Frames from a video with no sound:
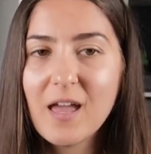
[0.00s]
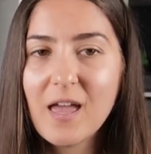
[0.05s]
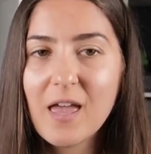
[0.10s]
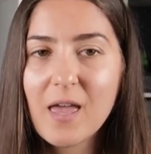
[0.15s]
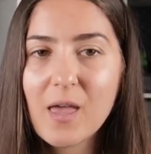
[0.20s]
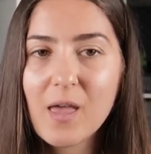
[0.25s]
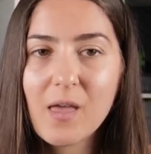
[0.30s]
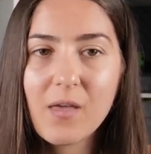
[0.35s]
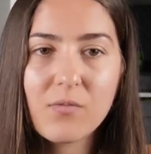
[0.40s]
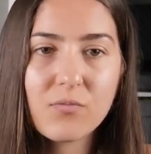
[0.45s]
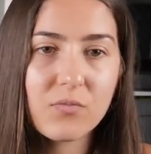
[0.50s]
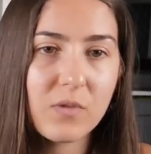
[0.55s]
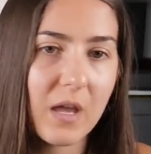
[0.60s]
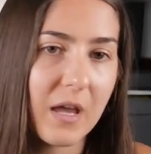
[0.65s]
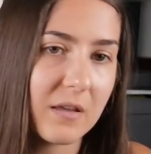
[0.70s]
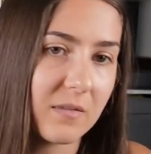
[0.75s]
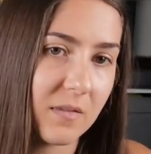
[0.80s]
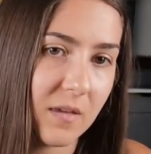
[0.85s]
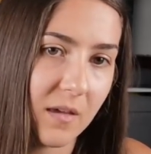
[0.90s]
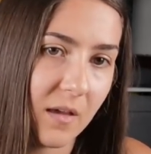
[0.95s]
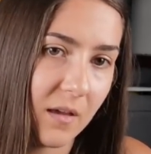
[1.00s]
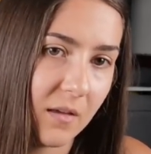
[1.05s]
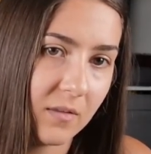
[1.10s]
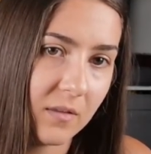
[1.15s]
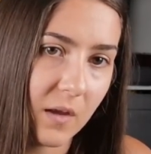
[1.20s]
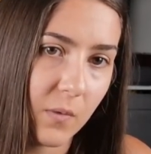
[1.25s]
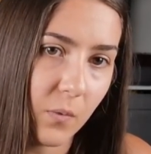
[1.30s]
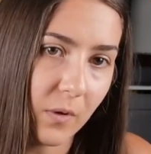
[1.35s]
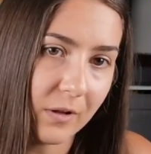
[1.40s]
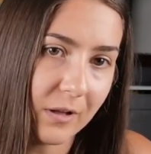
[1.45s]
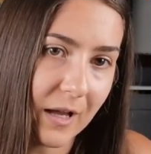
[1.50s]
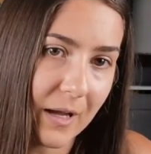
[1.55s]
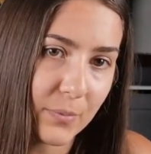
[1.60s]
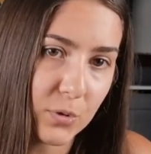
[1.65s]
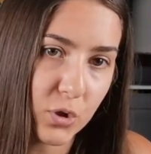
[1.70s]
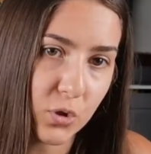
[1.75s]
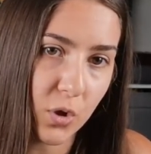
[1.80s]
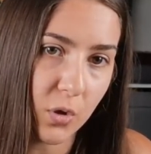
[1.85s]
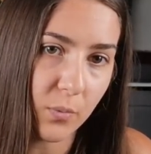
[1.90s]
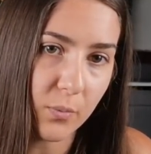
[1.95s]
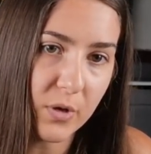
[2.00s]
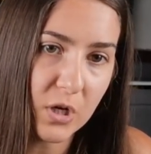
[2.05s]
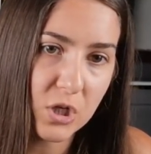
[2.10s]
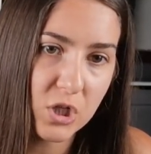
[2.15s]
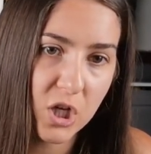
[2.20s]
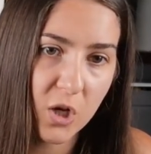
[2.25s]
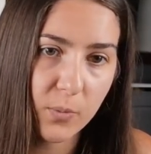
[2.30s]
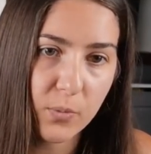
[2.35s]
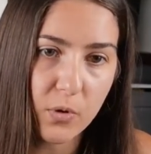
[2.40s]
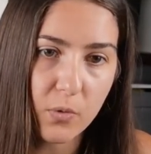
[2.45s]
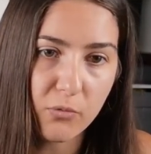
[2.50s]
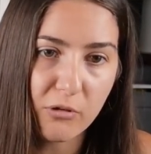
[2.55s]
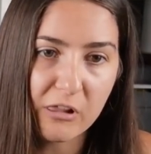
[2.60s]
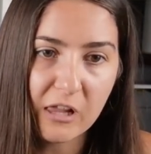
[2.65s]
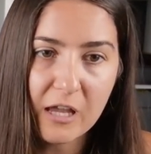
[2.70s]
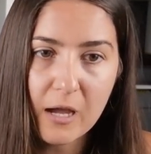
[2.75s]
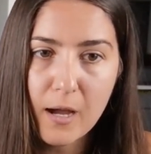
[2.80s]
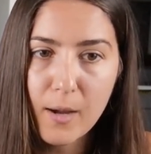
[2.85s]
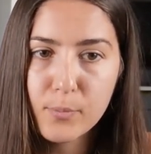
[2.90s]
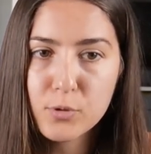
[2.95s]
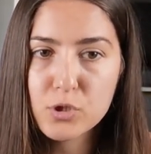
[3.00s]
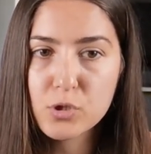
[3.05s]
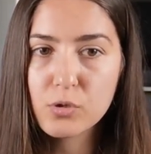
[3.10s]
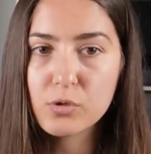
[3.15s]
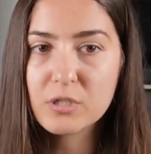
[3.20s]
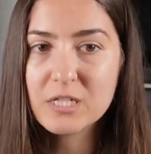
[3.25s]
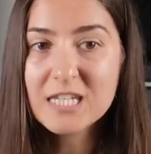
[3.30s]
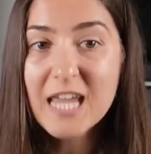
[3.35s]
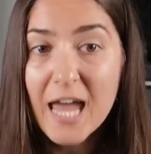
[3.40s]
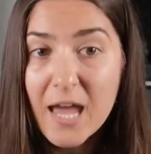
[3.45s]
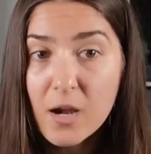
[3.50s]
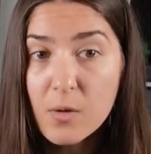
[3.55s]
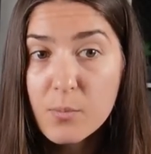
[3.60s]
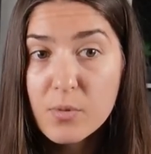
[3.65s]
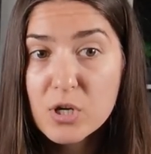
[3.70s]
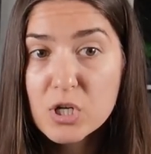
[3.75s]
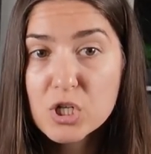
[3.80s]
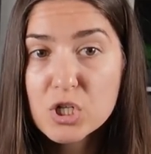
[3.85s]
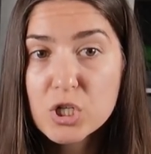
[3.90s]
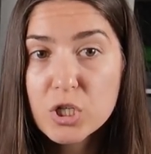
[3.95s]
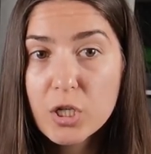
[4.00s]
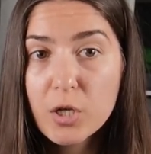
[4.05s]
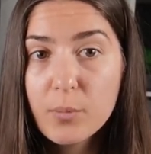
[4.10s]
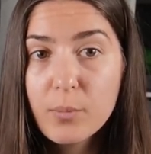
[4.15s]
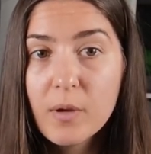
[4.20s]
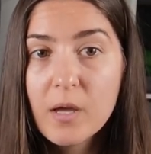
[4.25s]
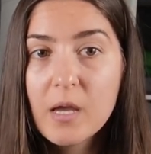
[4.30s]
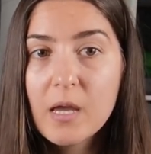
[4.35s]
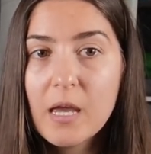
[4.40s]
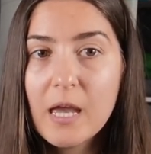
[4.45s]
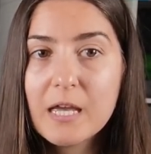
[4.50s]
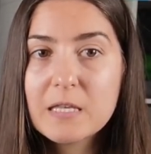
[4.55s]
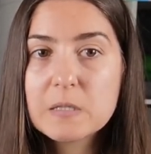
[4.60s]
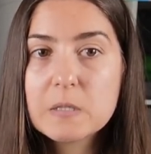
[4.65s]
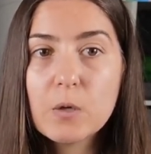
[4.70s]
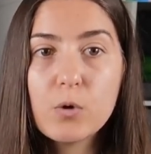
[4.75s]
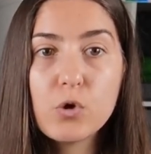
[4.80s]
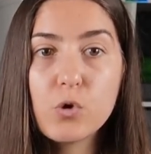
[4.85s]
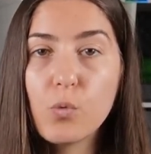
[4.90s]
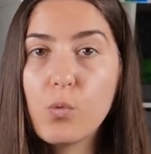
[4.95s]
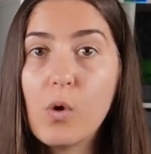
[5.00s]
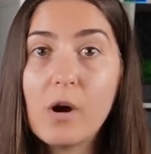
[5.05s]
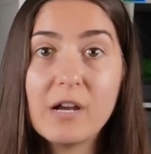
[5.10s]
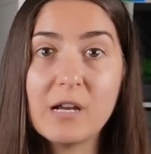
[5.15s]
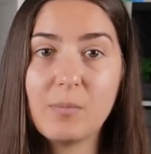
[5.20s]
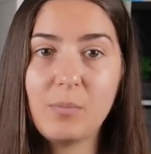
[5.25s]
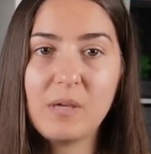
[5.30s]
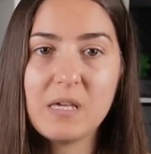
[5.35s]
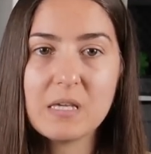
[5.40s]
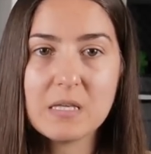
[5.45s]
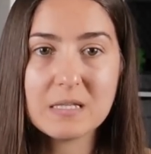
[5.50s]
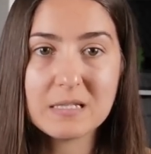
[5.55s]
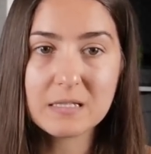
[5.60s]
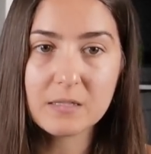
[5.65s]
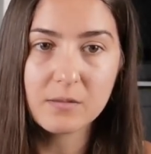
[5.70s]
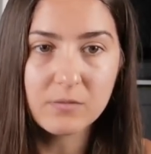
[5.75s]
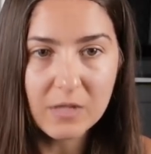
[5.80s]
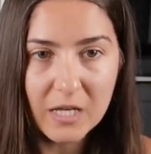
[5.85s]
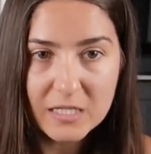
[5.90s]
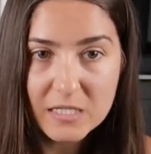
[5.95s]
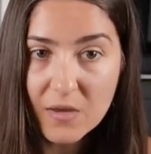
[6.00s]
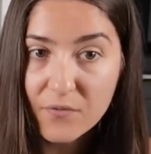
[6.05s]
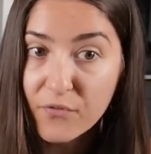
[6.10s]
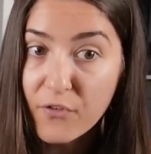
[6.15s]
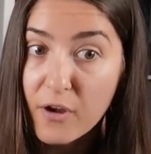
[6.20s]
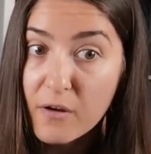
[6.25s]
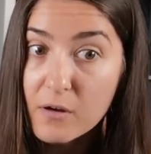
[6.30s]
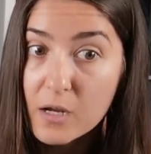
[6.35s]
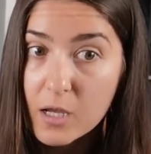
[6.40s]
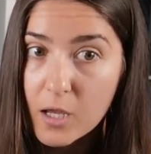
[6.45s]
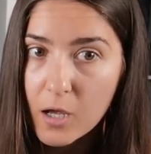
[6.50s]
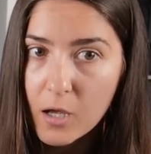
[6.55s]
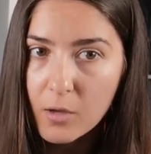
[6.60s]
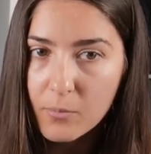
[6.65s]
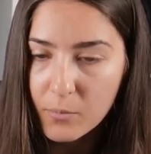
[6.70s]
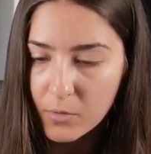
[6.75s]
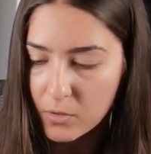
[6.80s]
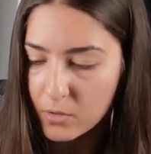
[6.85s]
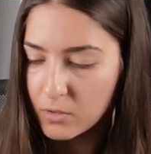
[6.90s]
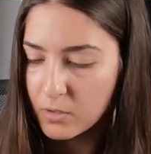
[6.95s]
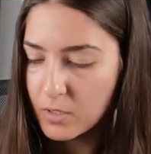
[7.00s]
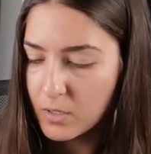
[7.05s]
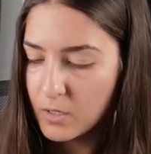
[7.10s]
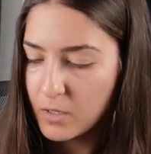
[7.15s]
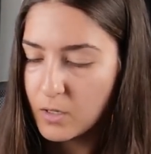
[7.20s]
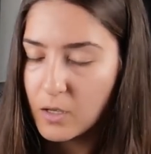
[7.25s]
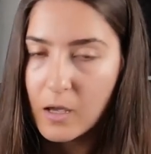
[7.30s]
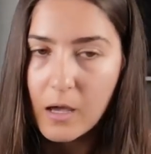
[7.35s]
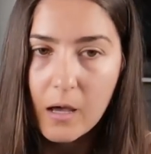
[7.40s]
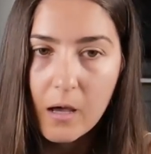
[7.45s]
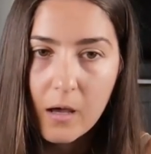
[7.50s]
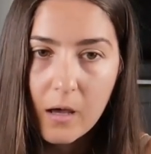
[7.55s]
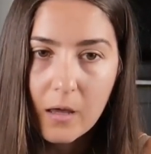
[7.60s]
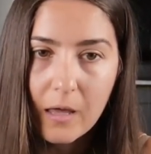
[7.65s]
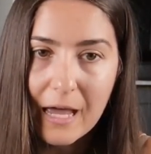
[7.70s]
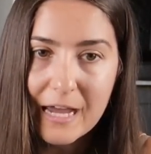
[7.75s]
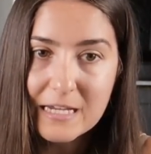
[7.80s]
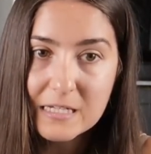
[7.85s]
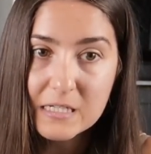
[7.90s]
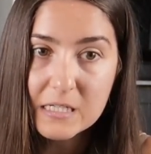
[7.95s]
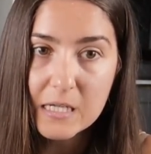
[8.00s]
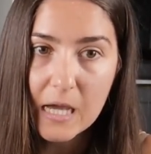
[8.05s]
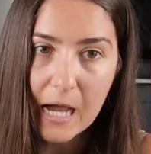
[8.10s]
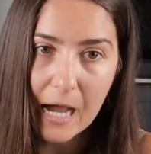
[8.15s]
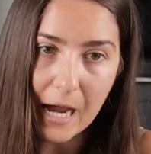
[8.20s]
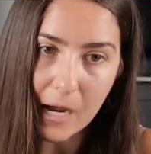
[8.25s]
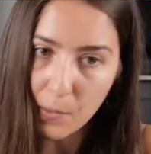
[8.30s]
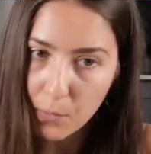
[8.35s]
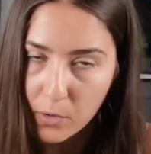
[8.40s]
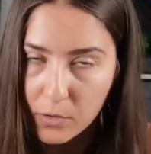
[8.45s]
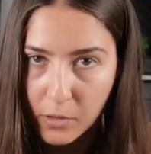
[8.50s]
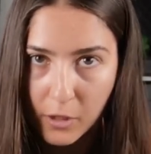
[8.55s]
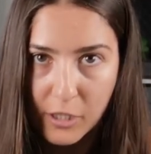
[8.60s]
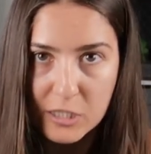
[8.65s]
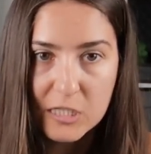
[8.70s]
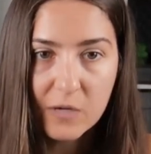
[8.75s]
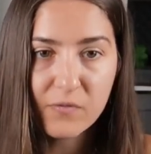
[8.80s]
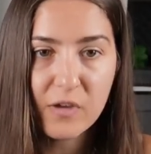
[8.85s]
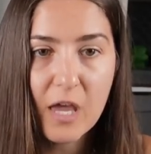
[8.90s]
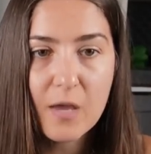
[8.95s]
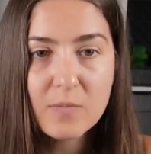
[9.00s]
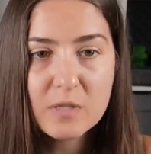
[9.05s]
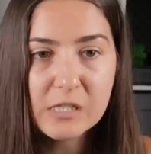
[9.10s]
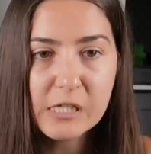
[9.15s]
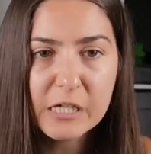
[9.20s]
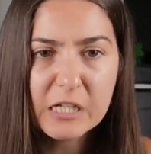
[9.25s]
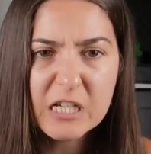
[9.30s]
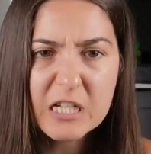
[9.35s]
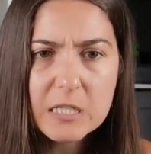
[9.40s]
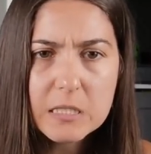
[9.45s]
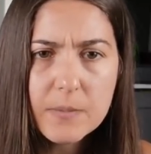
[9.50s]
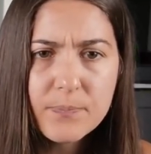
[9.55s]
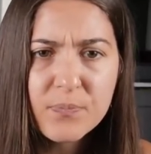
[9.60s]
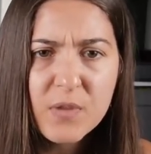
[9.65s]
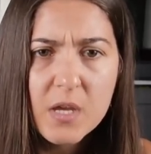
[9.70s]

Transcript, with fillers: And at the end, they will capture your bishop, you will capture their bishop, and so you won a piece. That's a very common idea. I won lots of games like this.